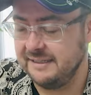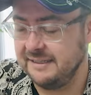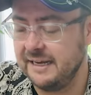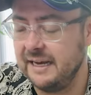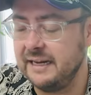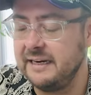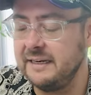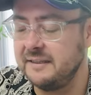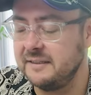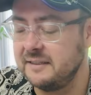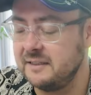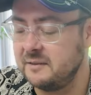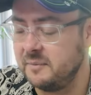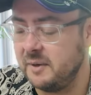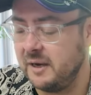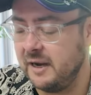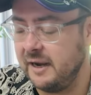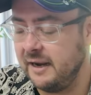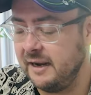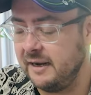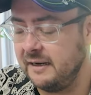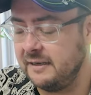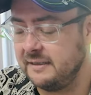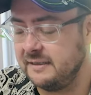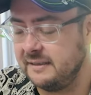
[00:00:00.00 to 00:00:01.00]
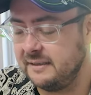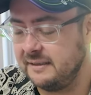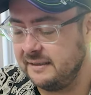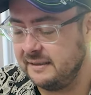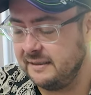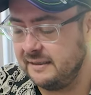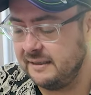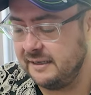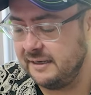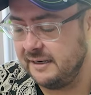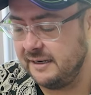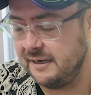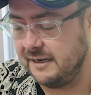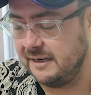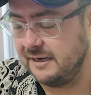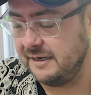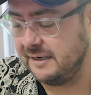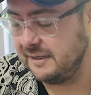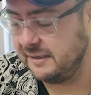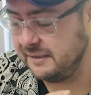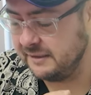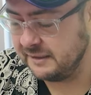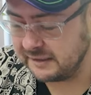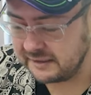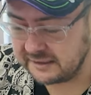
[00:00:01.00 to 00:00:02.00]
that inspired
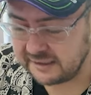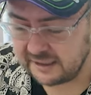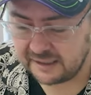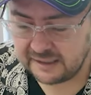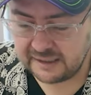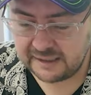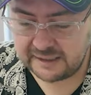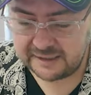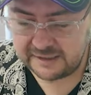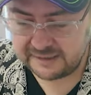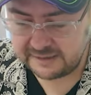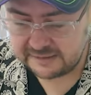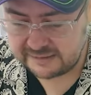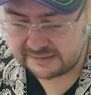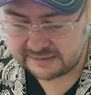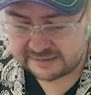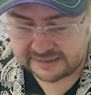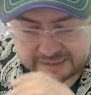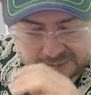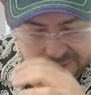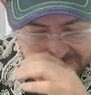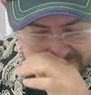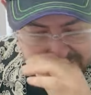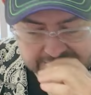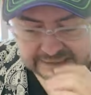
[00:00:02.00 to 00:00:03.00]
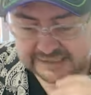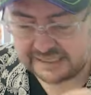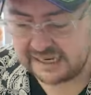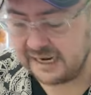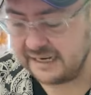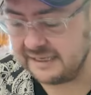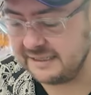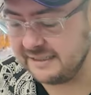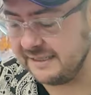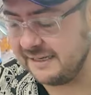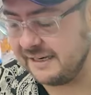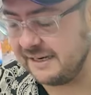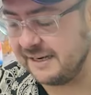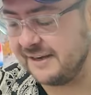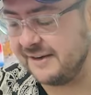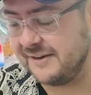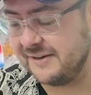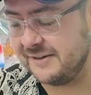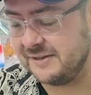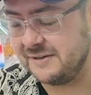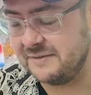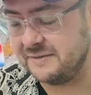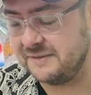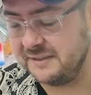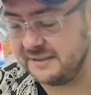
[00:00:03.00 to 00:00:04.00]
uh, Natalia's understanding
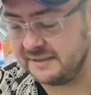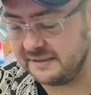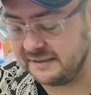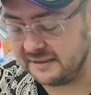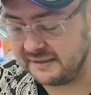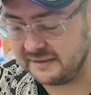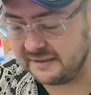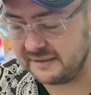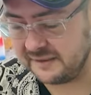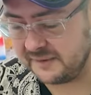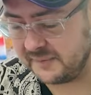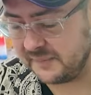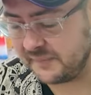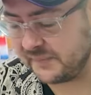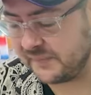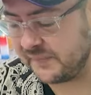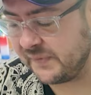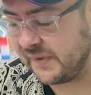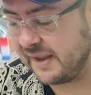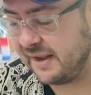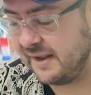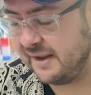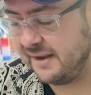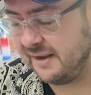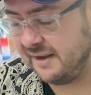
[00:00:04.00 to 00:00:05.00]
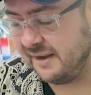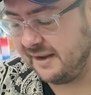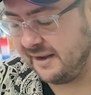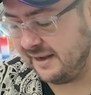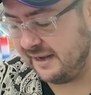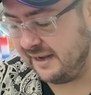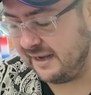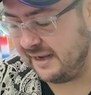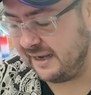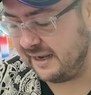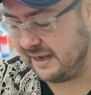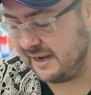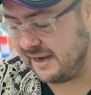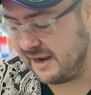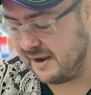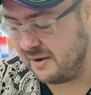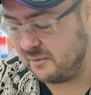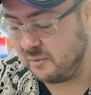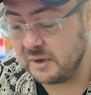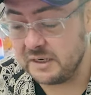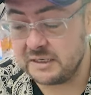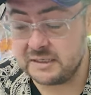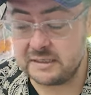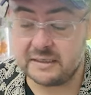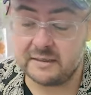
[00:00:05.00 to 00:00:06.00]
of the system, uh,
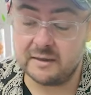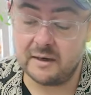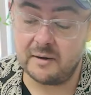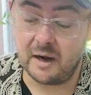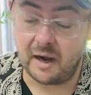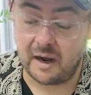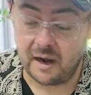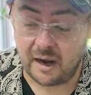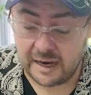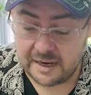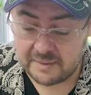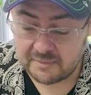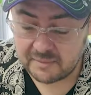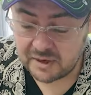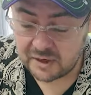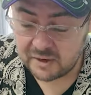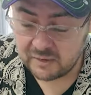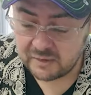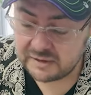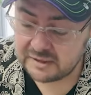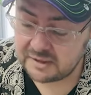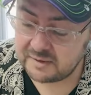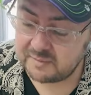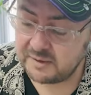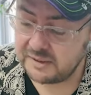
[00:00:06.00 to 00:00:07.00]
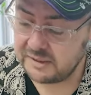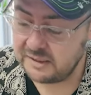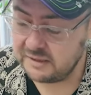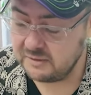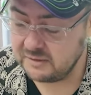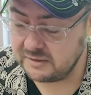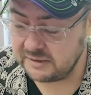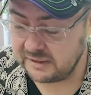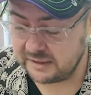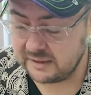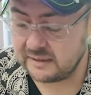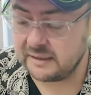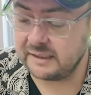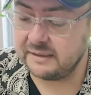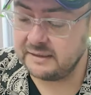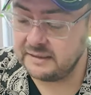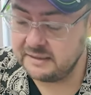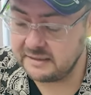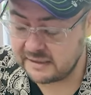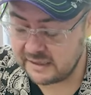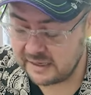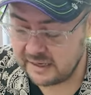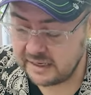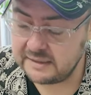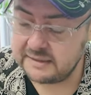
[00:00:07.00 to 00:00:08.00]
which I'm going to be using. Like
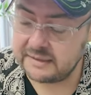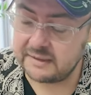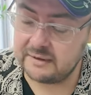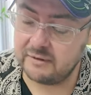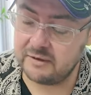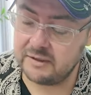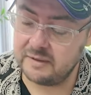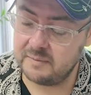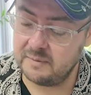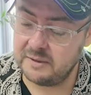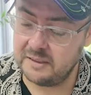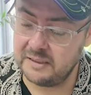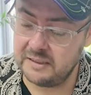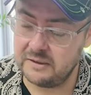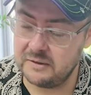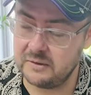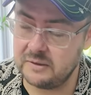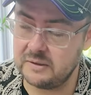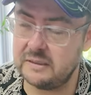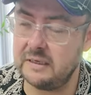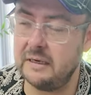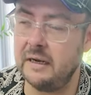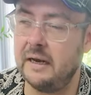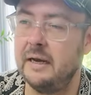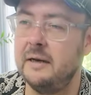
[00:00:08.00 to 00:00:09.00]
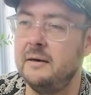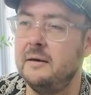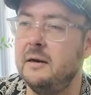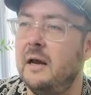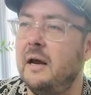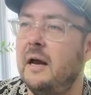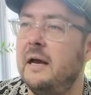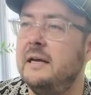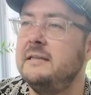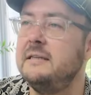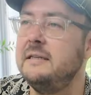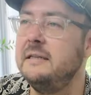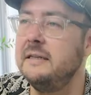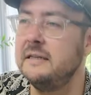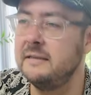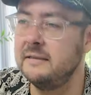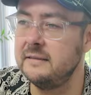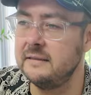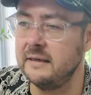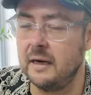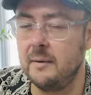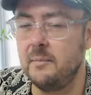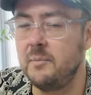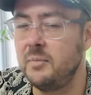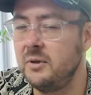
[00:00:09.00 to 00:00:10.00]
these cards are going to be used, and as an
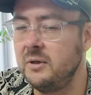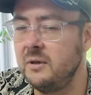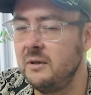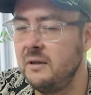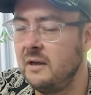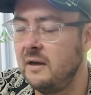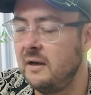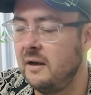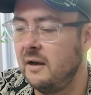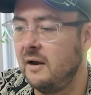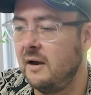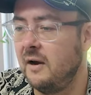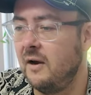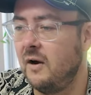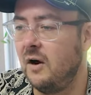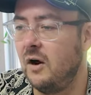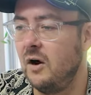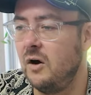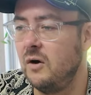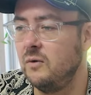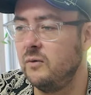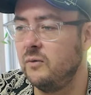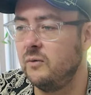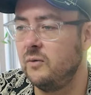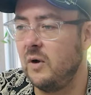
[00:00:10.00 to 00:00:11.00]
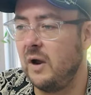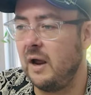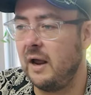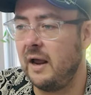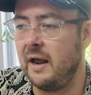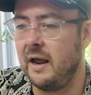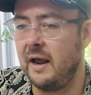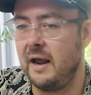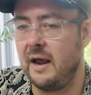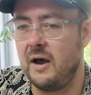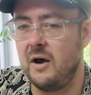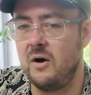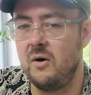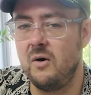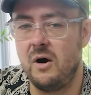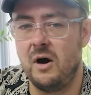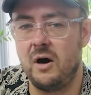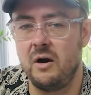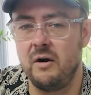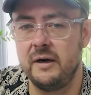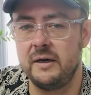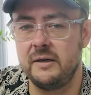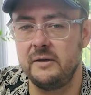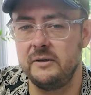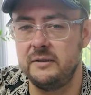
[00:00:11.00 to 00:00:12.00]
example of how
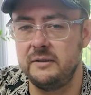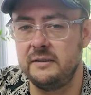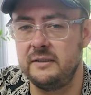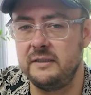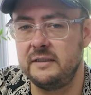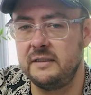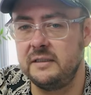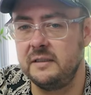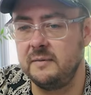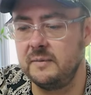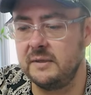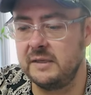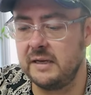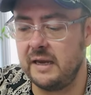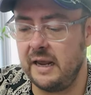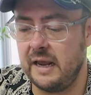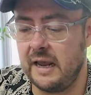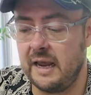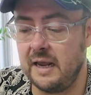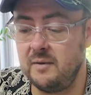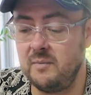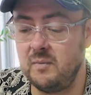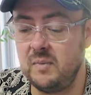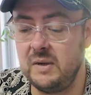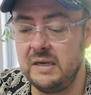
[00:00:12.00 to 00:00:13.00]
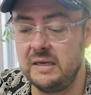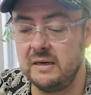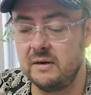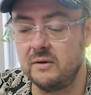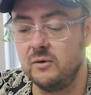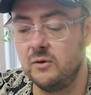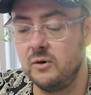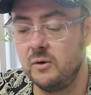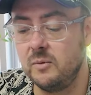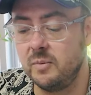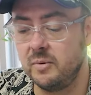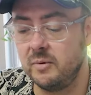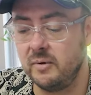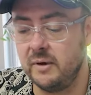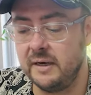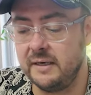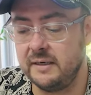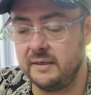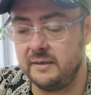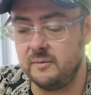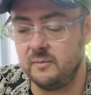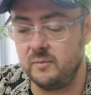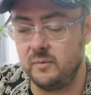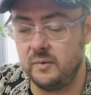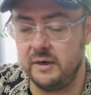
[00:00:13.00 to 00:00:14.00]
Oracle systems can be
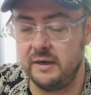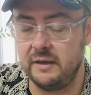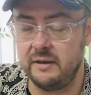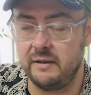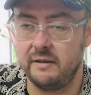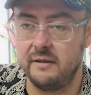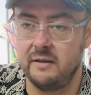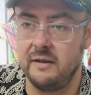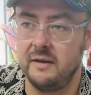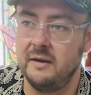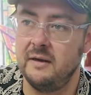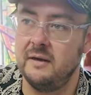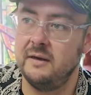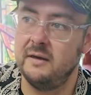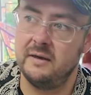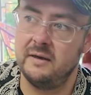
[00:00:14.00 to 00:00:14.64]
incorporated with